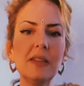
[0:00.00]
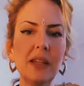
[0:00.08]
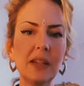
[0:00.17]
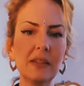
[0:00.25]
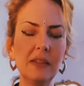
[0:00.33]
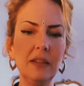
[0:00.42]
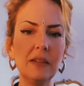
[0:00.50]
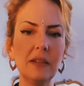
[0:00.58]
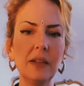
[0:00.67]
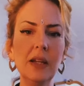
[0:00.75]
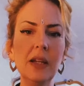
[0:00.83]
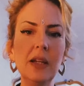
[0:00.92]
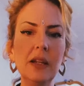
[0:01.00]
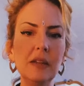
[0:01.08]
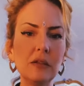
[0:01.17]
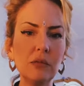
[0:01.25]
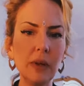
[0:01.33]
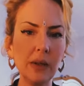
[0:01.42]
this next season
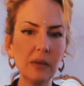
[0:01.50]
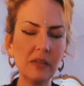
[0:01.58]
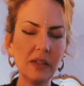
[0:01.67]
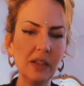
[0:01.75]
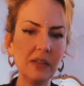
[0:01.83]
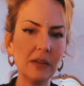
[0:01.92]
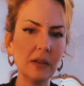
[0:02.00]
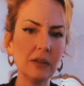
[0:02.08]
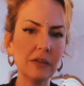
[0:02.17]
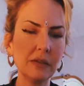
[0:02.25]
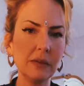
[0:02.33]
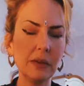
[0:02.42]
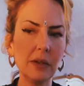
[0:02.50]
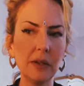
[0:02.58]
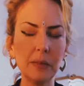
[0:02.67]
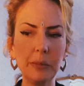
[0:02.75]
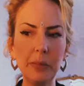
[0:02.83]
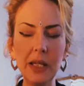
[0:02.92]
is a real season of
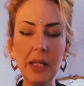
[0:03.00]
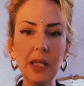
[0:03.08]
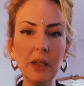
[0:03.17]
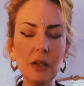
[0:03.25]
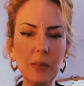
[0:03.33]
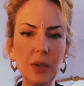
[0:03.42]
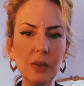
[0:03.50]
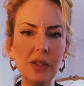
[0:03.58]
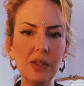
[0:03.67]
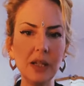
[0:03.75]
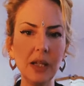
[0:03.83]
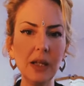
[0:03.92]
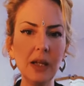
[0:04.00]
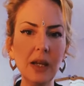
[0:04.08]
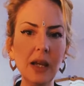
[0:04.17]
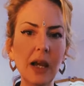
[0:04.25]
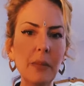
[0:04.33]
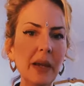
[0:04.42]
uh, being in community.
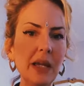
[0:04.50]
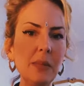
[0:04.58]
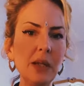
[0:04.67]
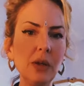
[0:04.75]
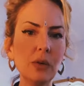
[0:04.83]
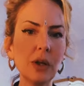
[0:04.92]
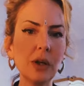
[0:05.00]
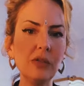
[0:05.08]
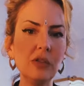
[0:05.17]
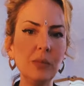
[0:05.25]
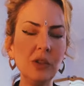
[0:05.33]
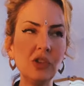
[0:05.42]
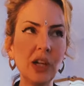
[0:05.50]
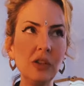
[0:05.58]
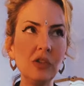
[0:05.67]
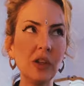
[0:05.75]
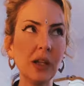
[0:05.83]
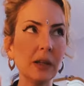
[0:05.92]
And maybe you're going to be
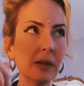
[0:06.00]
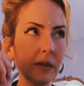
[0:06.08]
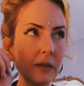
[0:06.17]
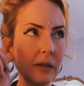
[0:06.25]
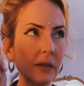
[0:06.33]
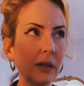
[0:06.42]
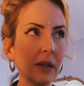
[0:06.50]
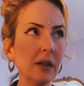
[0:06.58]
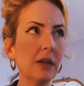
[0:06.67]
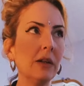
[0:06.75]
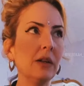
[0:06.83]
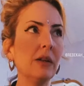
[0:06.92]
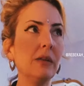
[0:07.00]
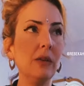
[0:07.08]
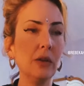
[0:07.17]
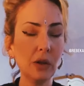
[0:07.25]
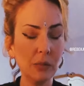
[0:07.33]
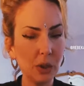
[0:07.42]
changing
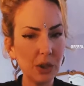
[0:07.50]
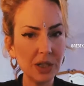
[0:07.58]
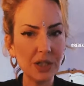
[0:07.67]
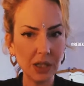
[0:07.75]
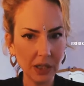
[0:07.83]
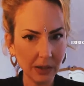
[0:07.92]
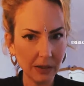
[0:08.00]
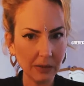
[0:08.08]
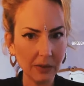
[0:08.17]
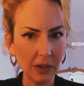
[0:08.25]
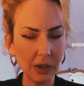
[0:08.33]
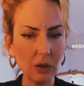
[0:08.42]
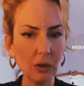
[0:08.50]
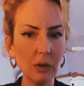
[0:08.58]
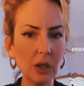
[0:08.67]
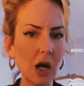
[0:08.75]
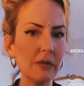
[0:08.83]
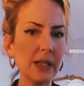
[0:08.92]
the community that you're
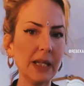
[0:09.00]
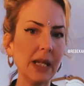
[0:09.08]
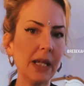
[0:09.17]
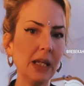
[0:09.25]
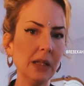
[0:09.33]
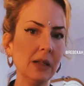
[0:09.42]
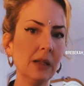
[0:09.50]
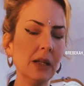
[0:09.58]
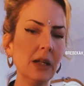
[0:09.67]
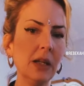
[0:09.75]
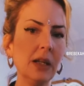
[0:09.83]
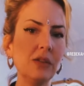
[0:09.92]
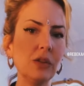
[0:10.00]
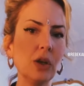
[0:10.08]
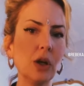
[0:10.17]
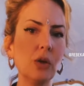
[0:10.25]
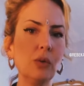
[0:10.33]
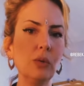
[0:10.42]
currently in to
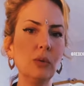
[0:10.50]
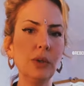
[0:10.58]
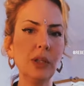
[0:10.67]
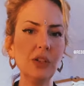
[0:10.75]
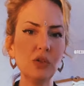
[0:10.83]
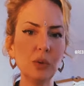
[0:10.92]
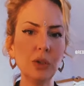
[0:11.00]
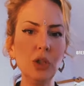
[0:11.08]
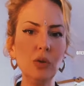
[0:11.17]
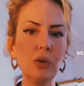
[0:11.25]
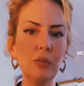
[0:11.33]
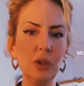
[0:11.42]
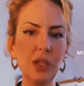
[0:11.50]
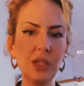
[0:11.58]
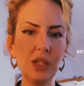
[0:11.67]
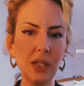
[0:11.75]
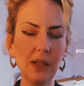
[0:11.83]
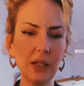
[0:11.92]
go into a new
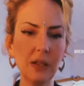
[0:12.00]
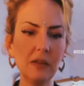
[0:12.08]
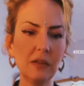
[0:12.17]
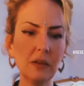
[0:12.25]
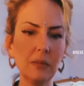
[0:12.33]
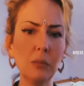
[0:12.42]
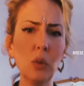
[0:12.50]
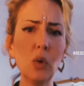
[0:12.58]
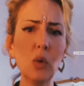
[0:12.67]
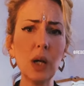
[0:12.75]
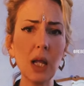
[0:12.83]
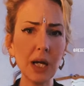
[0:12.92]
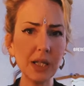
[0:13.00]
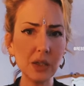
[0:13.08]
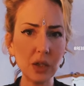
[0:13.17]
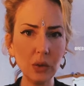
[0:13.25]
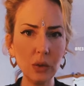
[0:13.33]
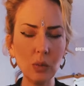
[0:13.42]
community that is more aligned
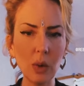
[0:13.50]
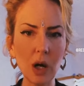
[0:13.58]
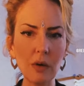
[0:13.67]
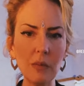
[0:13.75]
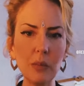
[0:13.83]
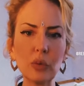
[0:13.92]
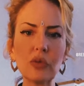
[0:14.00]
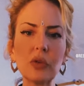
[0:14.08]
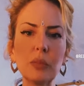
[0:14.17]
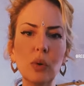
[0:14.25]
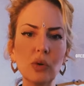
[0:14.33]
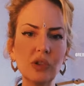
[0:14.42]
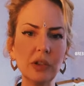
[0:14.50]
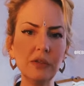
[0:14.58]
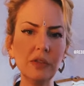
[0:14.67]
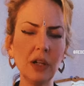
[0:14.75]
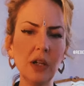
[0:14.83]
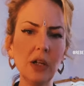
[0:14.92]
to who you are and more
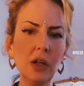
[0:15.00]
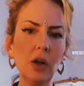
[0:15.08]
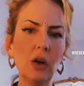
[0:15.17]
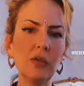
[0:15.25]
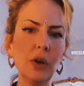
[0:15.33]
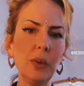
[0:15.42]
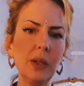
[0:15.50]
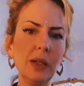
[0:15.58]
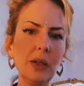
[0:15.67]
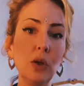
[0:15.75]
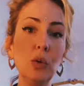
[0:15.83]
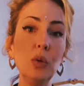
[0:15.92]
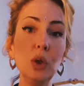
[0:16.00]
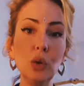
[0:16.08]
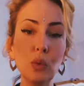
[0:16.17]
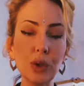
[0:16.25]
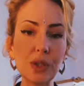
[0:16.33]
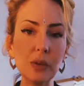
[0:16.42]
supportive of who it, who
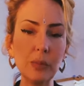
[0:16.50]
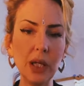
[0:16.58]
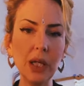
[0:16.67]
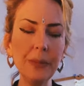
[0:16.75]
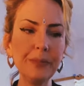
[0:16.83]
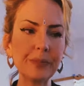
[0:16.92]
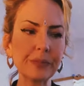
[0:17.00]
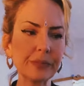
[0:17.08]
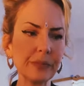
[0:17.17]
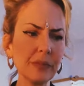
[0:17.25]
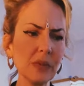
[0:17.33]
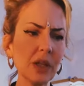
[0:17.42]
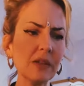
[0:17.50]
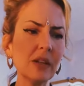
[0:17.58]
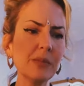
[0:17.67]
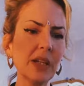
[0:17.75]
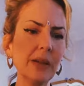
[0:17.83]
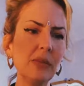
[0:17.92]
you want to be.
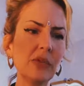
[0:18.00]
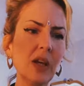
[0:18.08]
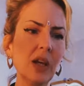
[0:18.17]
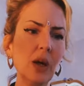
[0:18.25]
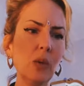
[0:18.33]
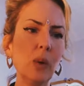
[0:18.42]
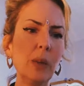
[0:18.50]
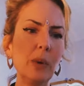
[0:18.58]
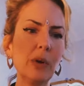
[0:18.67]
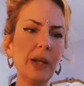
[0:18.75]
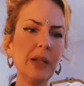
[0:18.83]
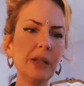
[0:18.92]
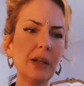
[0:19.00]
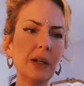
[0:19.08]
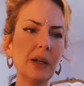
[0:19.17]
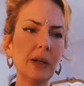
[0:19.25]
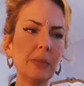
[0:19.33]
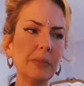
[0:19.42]
Sometimes when we're in
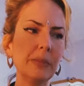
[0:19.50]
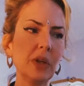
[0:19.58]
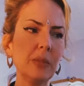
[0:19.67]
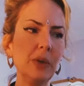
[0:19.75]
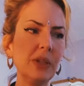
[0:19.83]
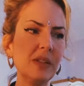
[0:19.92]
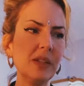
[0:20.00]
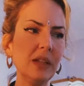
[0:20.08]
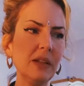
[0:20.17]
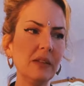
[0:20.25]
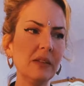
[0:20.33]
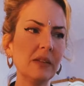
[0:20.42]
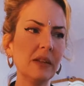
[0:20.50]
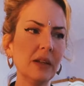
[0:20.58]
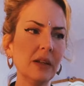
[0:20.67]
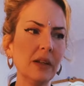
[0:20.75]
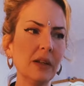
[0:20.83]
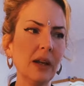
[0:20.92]
um, communities
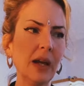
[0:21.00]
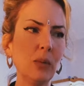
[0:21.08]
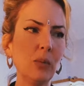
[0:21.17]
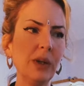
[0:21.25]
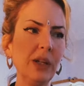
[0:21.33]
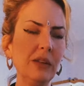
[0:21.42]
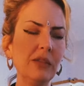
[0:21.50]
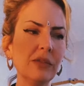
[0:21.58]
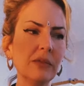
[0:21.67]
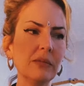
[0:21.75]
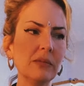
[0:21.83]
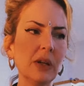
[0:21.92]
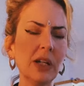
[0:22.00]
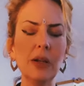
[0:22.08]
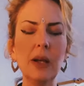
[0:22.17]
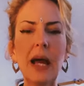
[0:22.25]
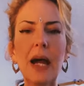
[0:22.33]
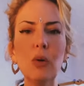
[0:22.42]
and we've I
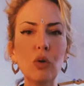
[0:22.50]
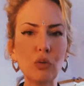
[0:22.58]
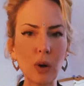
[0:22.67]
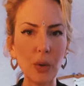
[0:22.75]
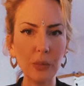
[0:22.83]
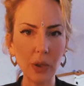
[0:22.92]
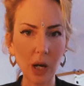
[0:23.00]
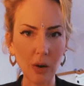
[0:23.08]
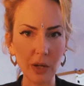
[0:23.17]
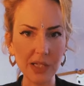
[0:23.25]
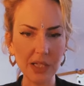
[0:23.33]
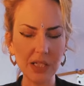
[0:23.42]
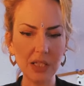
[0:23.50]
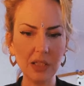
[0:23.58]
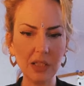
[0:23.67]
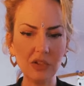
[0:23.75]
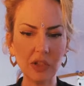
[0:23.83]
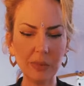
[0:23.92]
don't know, outgrown our
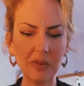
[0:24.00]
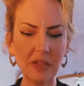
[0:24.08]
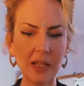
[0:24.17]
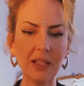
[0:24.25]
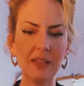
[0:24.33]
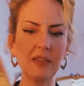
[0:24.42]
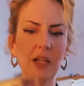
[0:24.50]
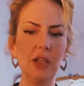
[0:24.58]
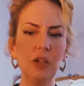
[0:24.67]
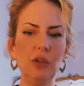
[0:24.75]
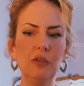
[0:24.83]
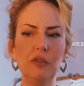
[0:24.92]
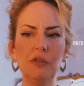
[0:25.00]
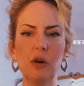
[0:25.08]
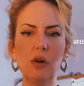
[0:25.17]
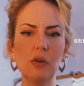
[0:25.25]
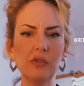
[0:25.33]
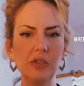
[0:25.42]
identity, shall we say? Let's say you've
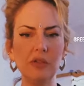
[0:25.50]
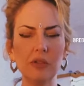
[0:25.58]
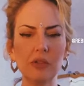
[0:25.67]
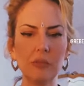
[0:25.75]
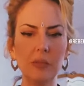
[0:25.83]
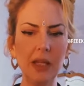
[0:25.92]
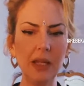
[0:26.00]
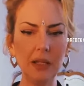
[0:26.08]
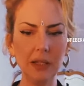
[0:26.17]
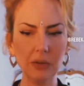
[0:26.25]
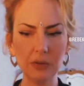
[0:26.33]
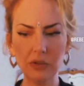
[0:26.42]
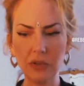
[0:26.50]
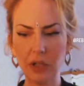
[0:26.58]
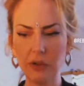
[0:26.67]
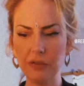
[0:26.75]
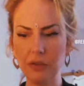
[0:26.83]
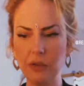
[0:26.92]
evolved and you've done some healing on
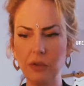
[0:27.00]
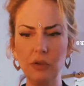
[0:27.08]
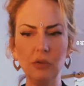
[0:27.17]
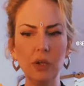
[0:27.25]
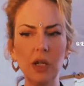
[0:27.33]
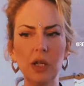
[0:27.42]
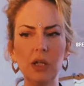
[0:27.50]
yourself, and you